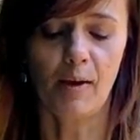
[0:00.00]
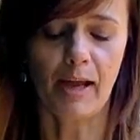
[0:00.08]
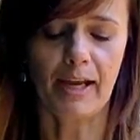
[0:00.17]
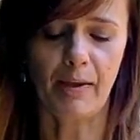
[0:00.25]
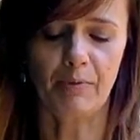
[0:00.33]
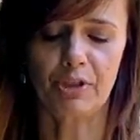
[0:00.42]

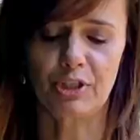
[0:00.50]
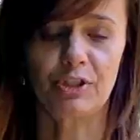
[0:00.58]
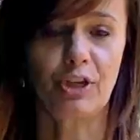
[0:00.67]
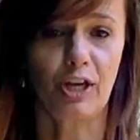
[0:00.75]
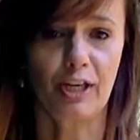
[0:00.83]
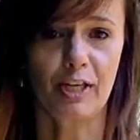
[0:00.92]
And I was just
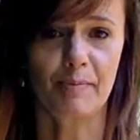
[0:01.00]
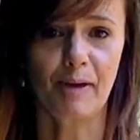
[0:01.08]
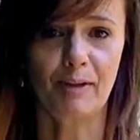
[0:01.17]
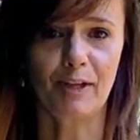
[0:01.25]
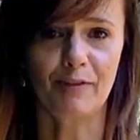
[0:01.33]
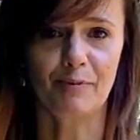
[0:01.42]
talking
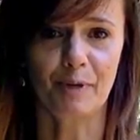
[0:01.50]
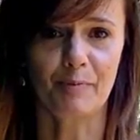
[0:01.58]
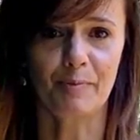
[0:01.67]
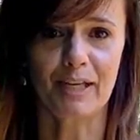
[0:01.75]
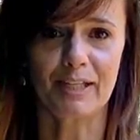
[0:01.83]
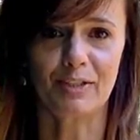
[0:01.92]
about life
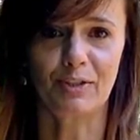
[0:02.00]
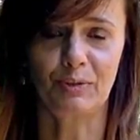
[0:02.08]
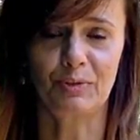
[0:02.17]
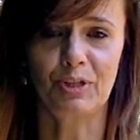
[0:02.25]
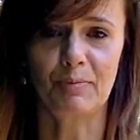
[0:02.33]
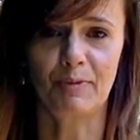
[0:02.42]
purpose. So
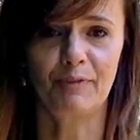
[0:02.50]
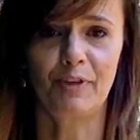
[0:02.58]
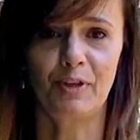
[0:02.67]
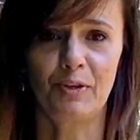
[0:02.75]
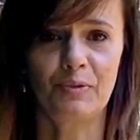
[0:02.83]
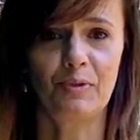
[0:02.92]
some of
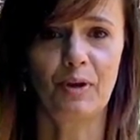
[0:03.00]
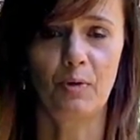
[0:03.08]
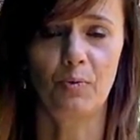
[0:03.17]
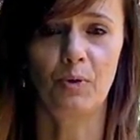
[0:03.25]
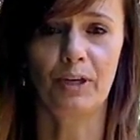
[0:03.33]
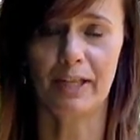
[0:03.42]
you
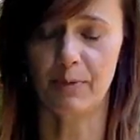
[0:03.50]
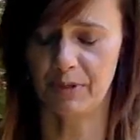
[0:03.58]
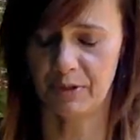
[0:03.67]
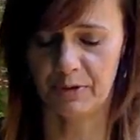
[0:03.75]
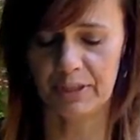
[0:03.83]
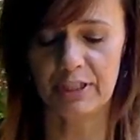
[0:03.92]
working
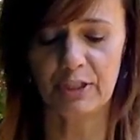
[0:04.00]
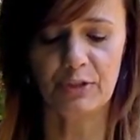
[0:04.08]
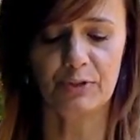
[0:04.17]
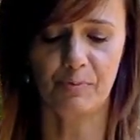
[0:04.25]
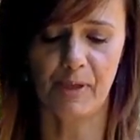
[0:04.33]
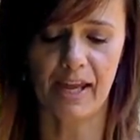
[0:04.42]
with
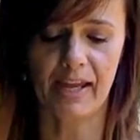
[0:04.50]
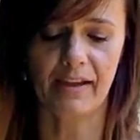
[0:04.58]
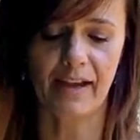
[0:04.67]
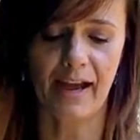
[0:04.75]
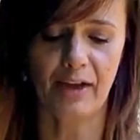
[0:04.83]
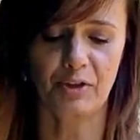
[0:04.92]
crystals may
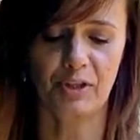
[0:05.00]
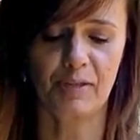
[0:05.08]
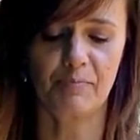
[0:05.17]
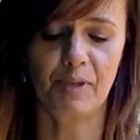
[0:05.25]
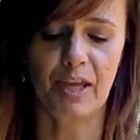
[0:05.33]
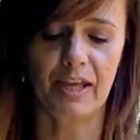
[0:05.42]
actually
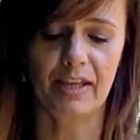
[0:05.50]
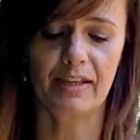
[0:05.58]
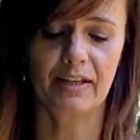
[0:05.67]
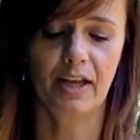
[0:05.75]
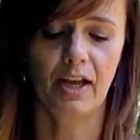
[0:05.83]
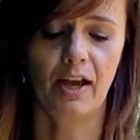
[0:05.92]
be
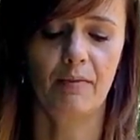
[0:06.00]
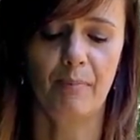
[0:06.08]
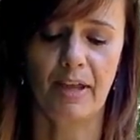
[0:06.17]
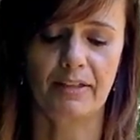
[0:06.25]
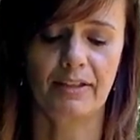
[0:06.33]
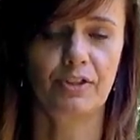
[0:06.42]
a
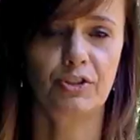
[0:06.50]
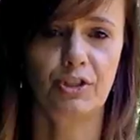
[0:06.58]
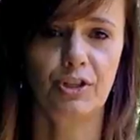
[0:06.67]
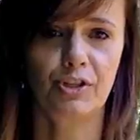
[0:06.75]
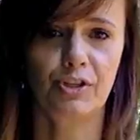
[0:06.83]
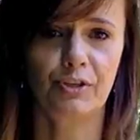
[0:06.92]
message to
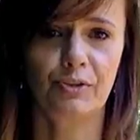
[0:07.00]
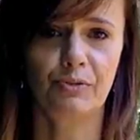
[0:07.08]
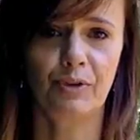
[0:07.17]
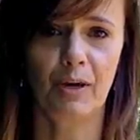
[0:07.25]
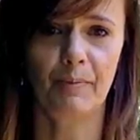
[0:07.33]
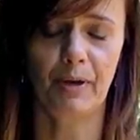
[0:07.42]

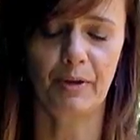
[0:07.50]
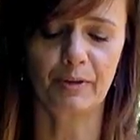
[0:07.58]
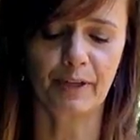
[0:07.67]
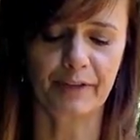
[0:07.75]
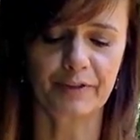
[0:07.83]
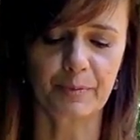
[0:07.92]
you about your
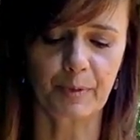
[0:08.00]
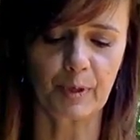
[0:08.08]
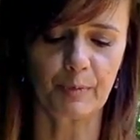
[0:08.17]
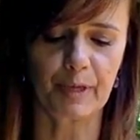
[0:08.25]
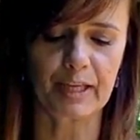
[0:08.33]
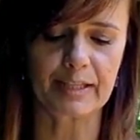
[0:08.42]
life's
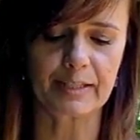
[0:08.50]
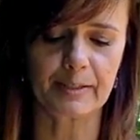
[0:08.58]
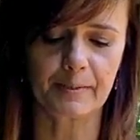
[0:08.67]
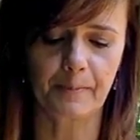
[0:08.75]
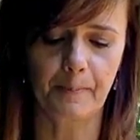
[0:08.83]
purpose.